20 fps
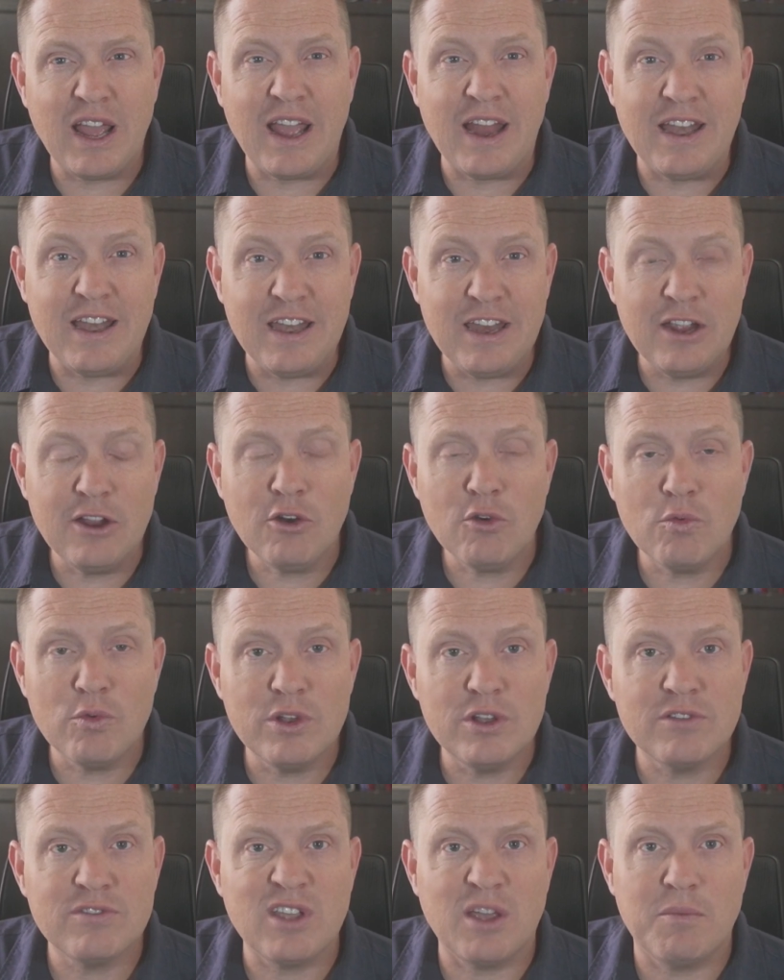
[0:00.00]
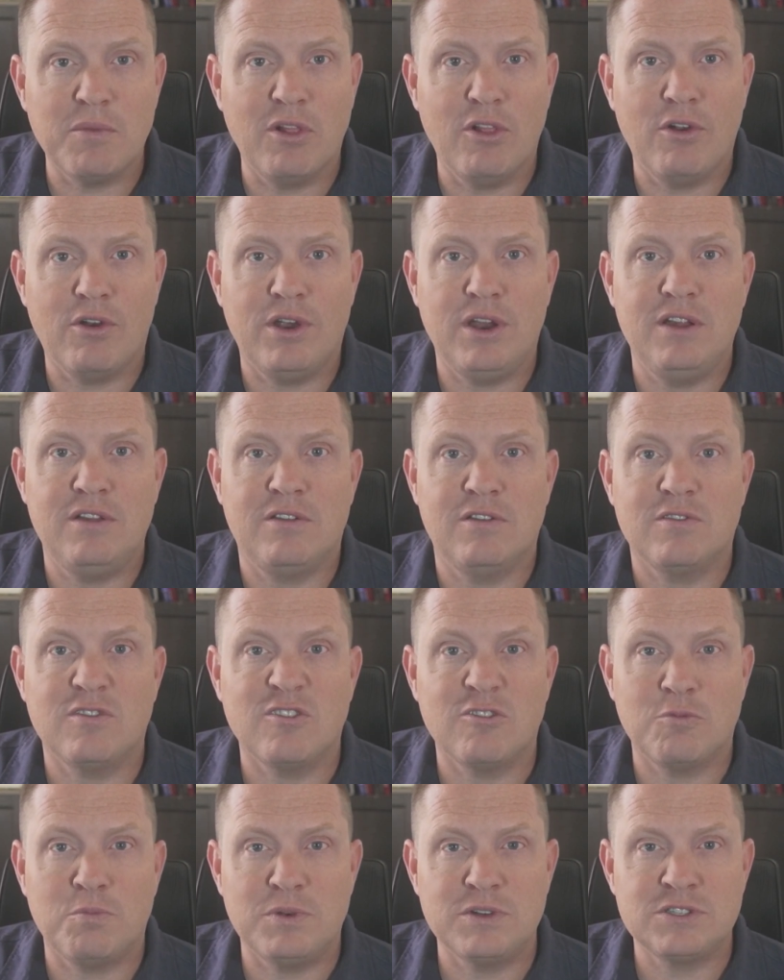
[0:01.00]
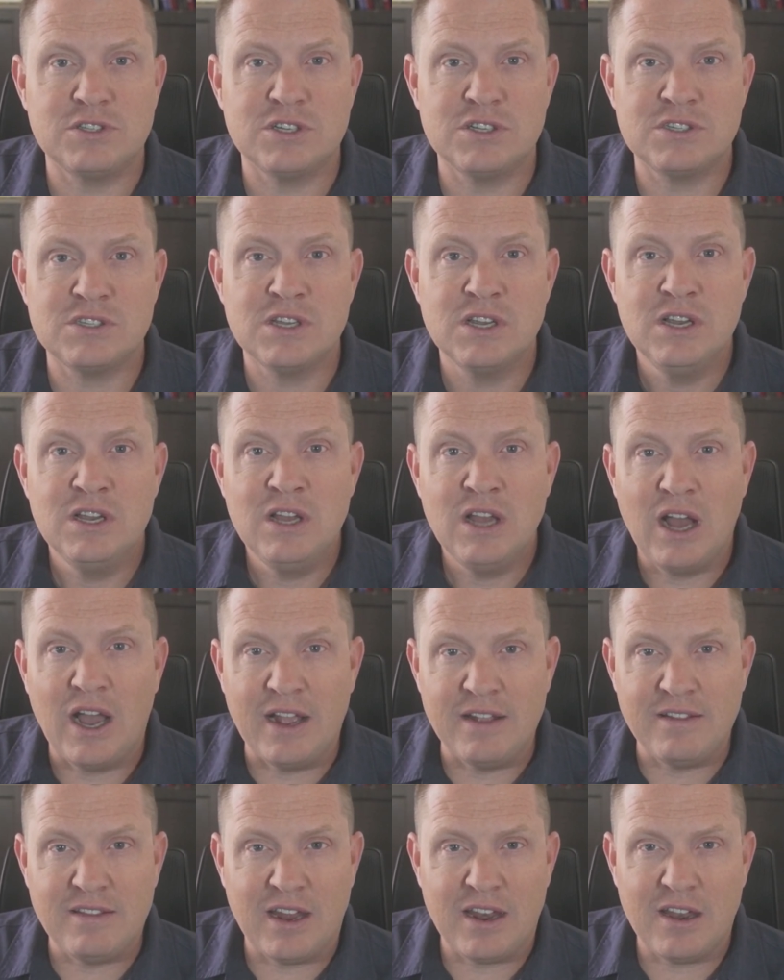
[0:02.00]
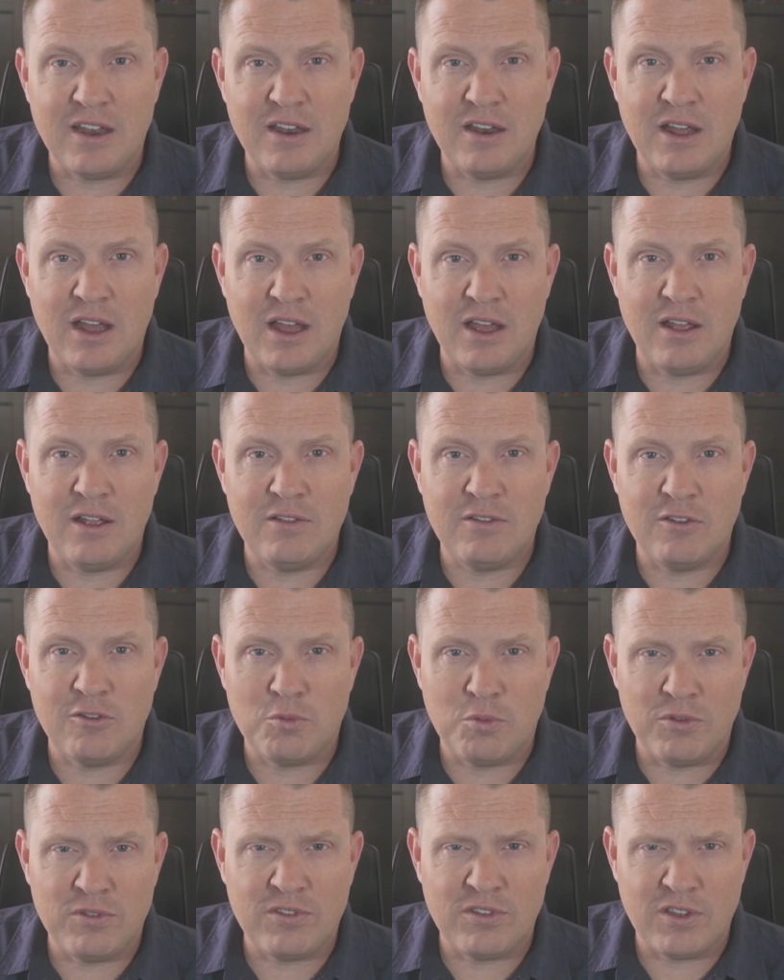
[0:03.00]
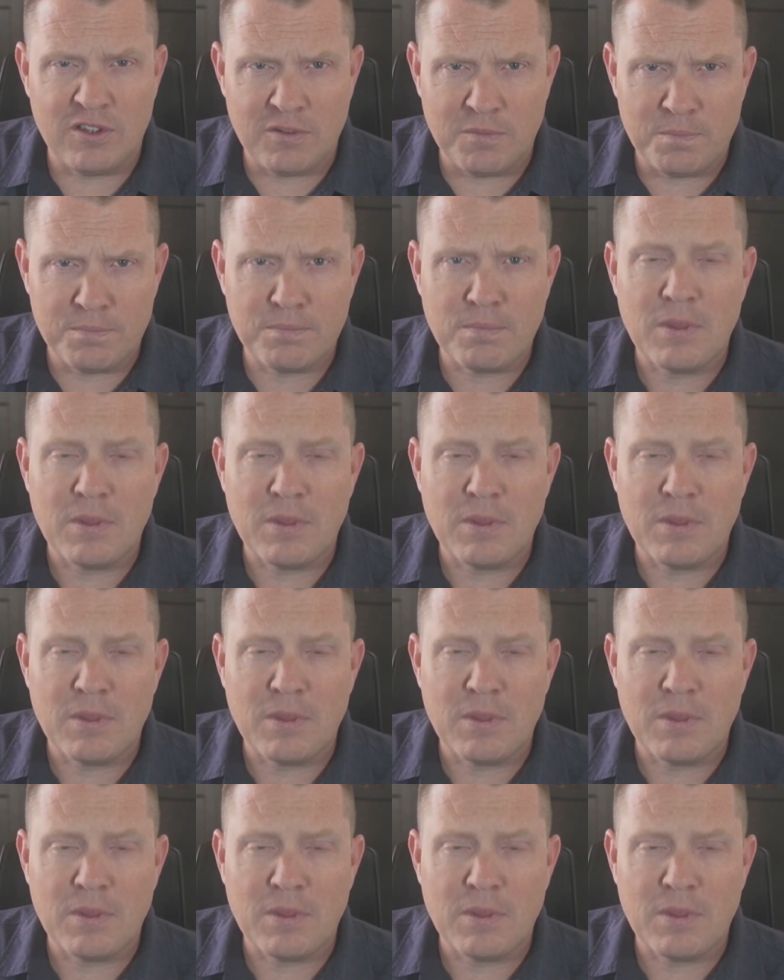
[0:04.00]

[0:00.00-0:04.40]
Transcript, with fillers: and near real-time alerting to suspicious identity uh, to specific